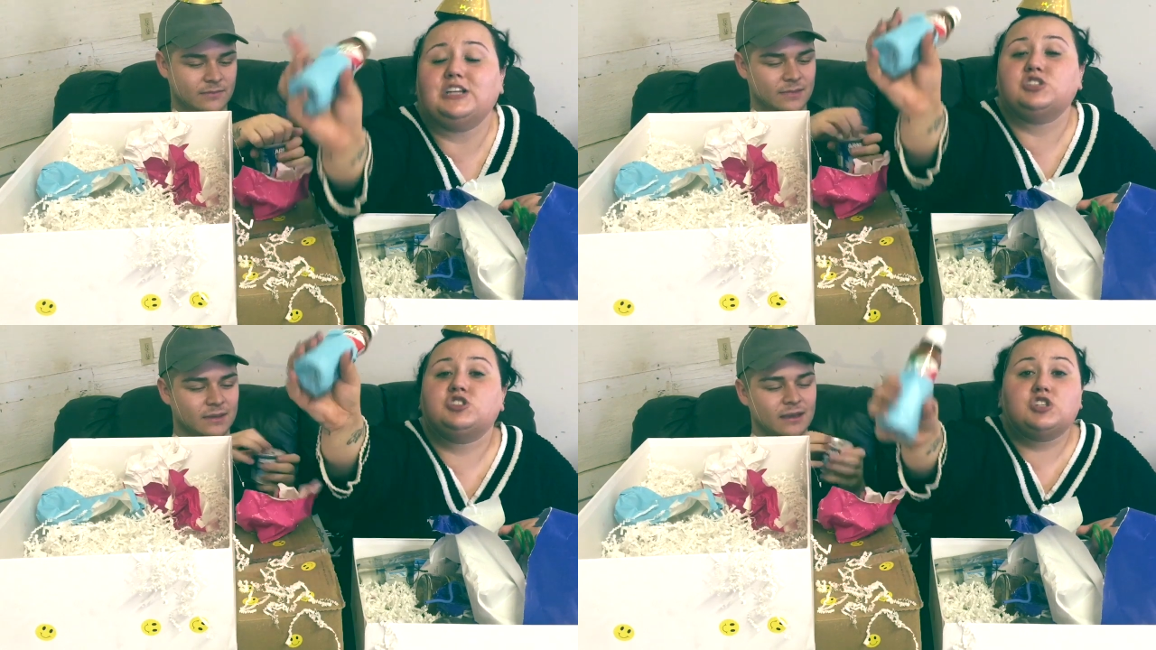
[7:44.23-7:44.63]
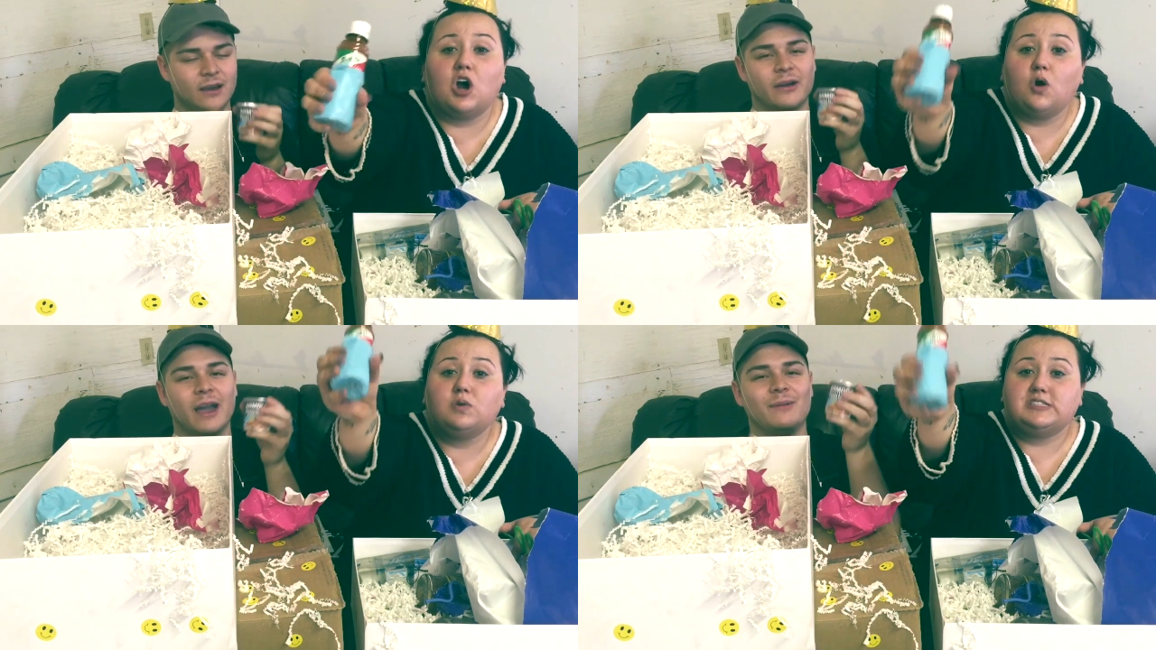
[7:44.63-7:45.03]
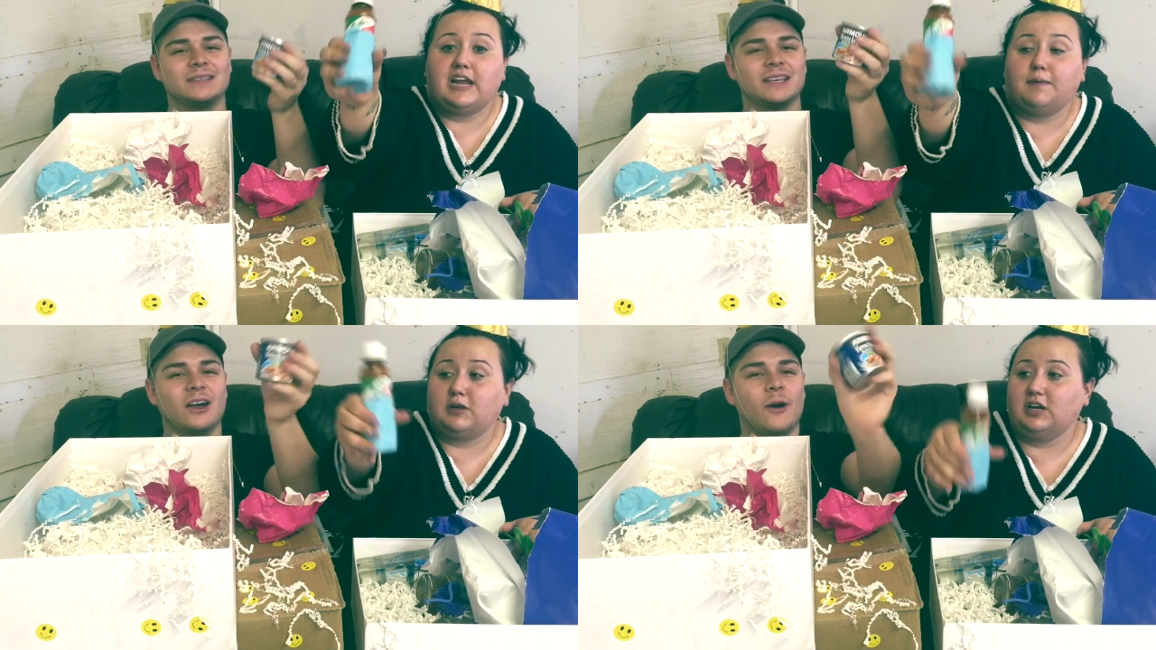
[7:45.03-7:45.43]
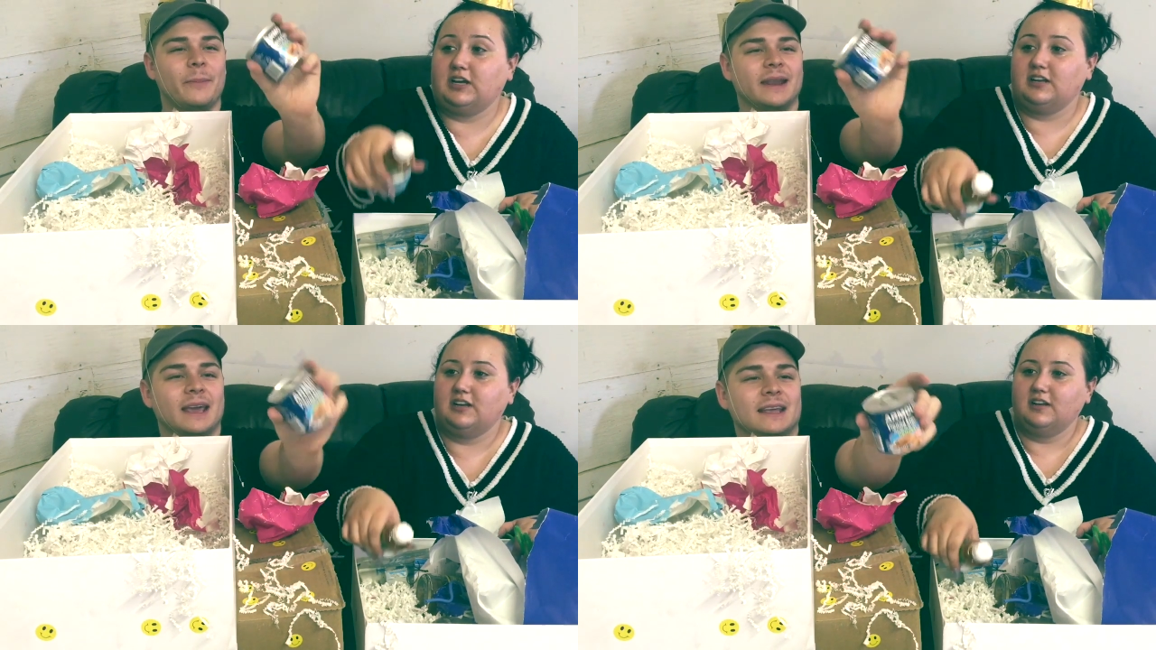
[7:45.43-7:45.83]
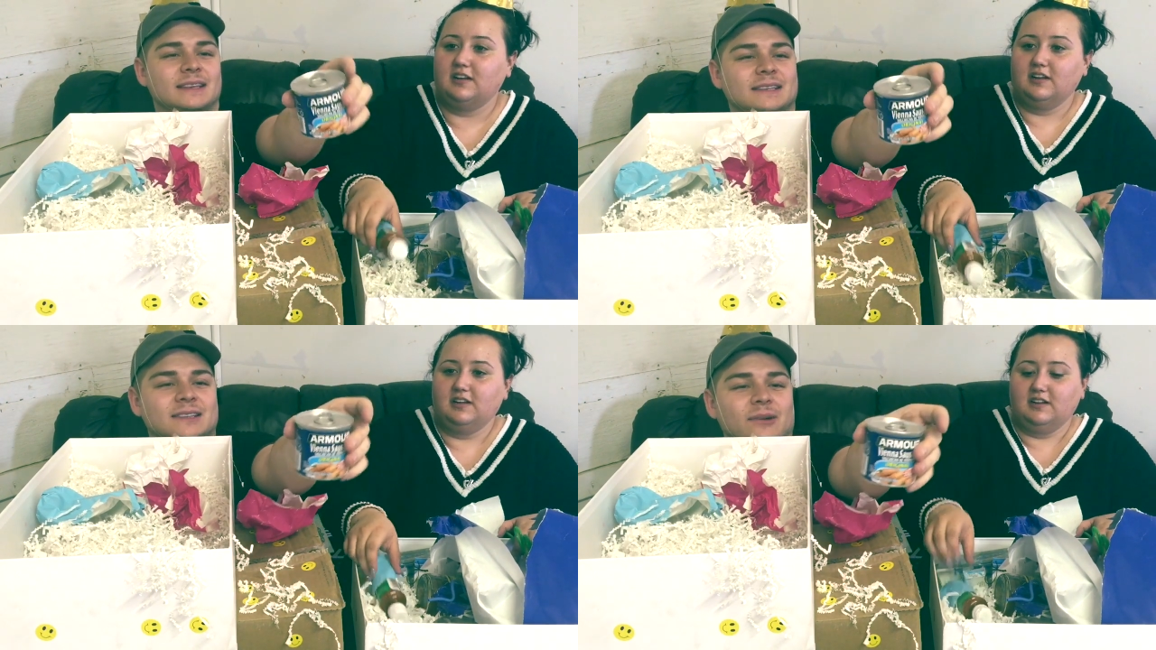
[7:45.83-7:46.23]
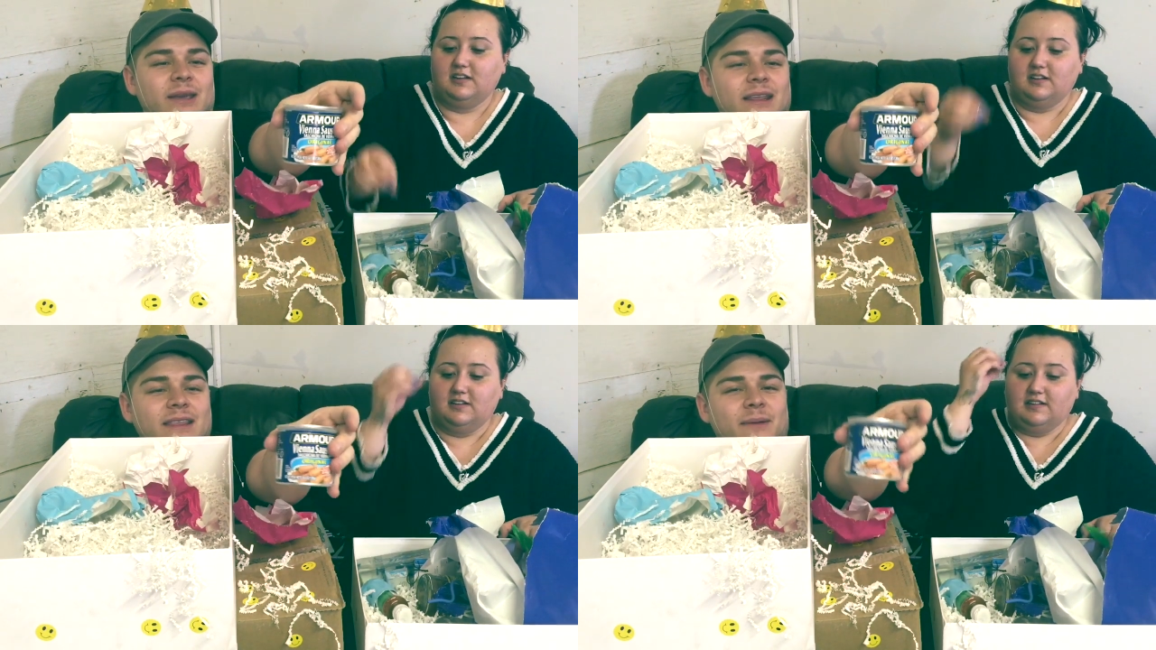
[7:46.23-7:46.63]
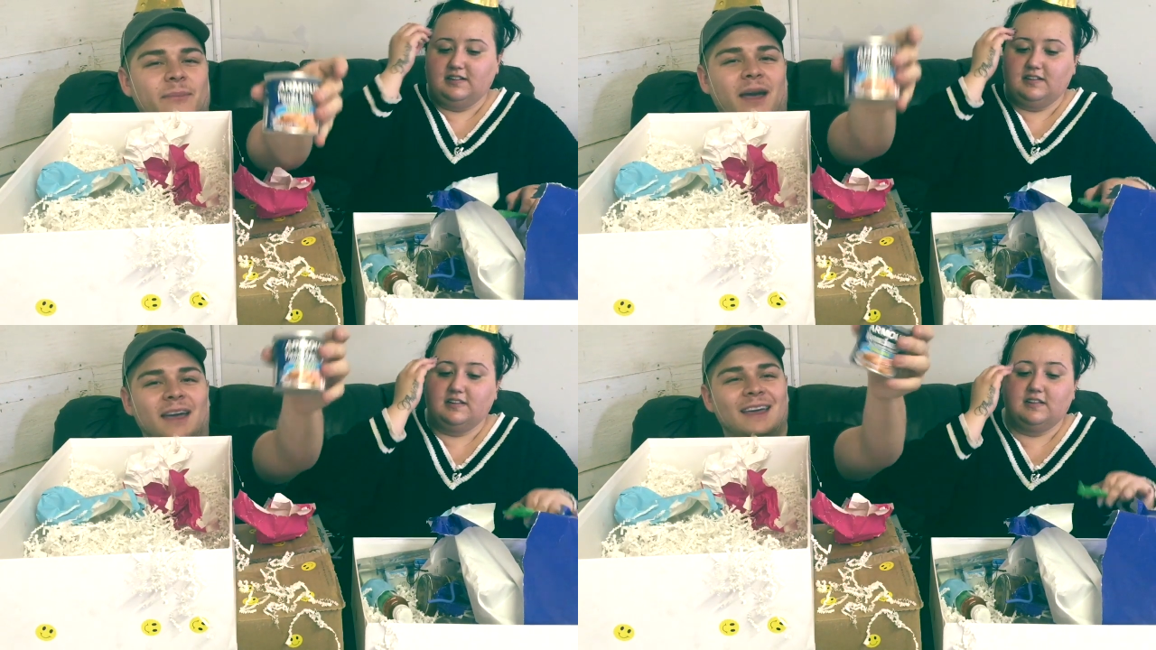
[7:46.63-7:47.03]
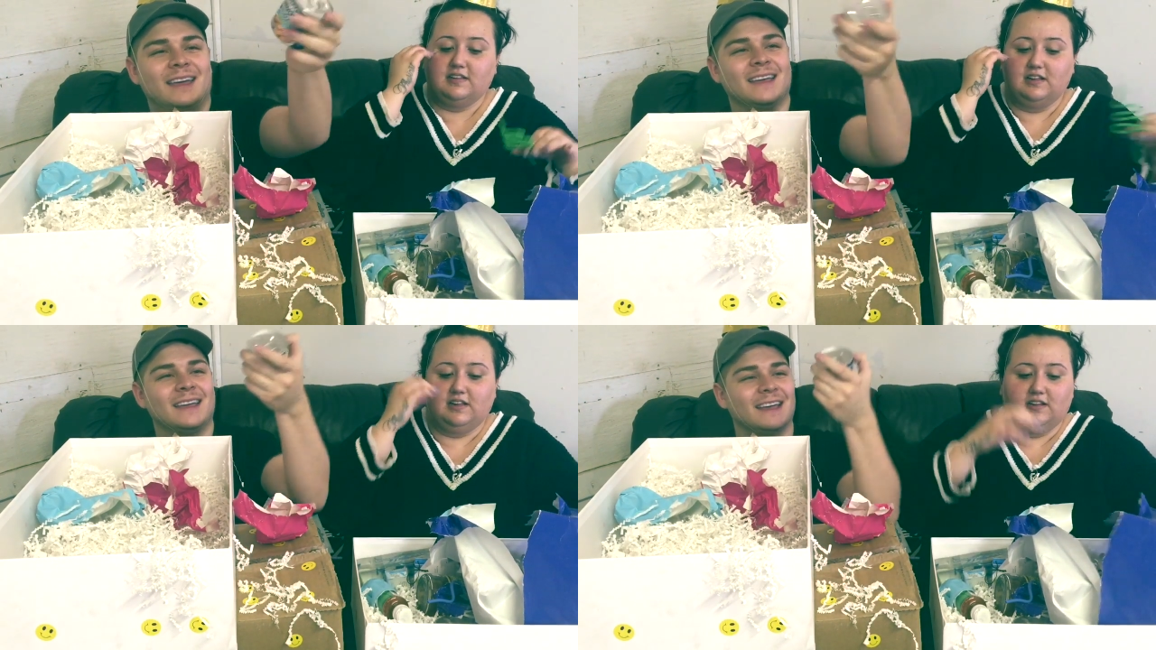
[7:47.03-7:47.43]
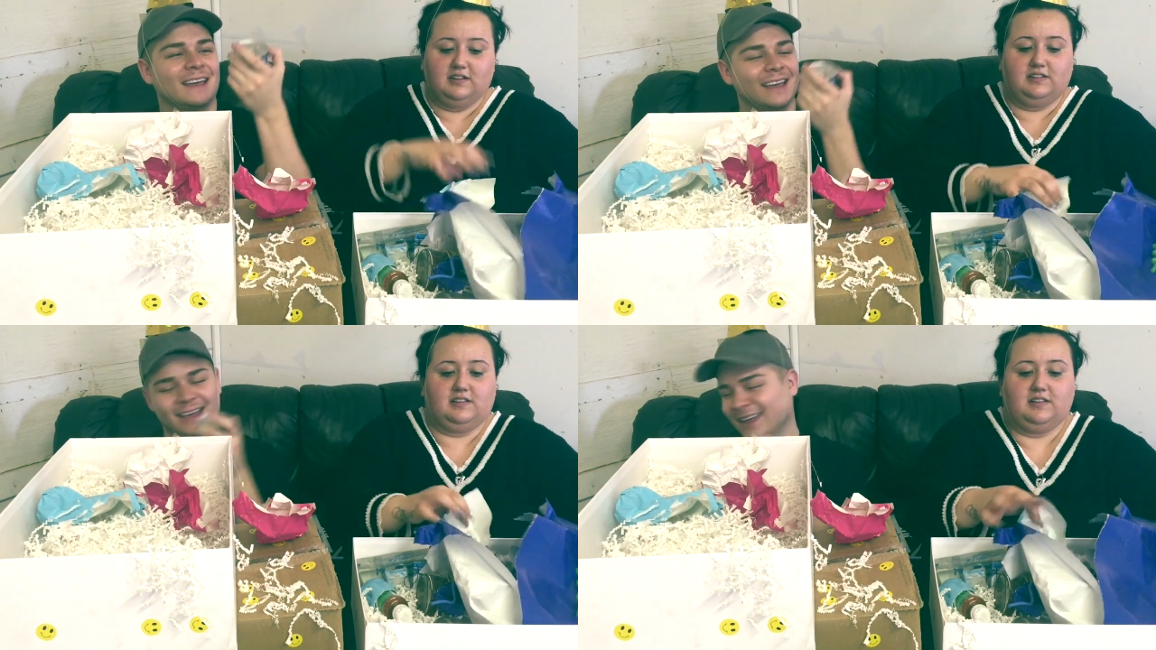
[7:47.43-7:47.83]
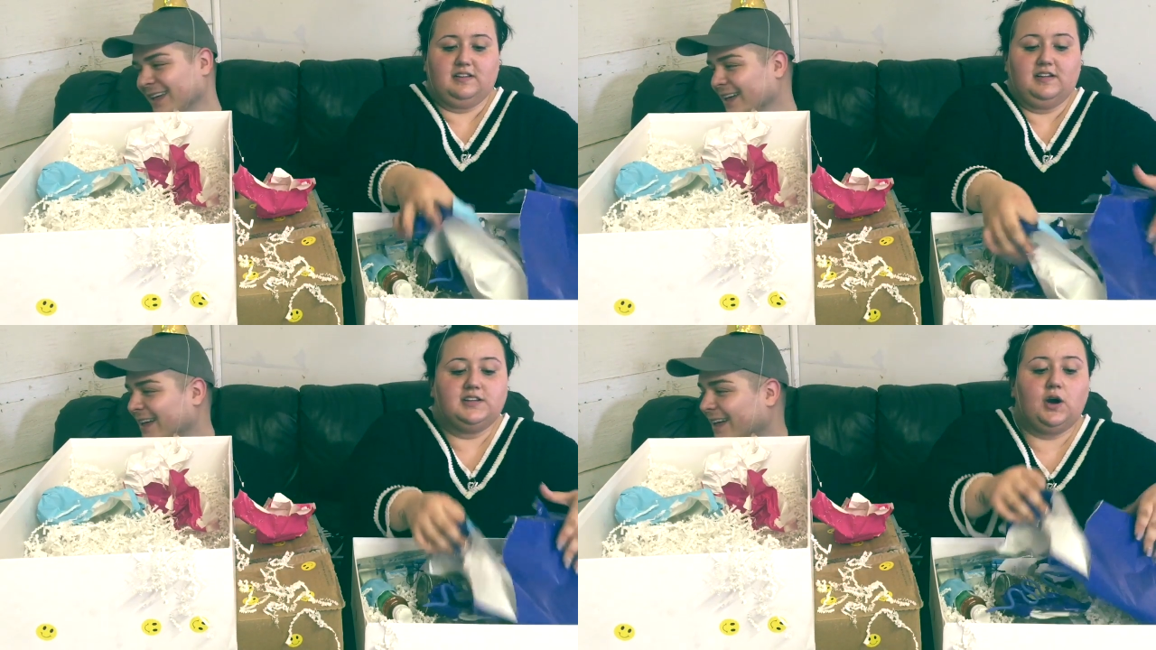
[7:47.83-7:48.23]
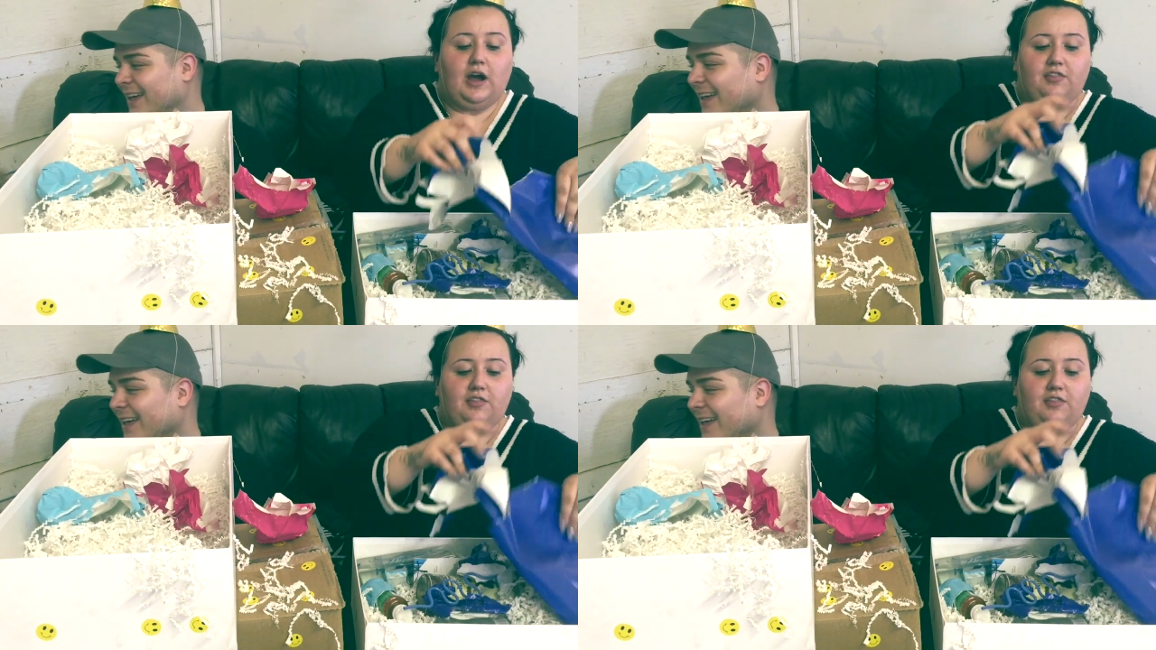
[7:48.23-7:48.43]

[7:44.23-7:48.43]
Speaker 1: and it's
Speaker 2: so good. Okay, I was gonna open it and just start eating them, but
Speaker 1: no,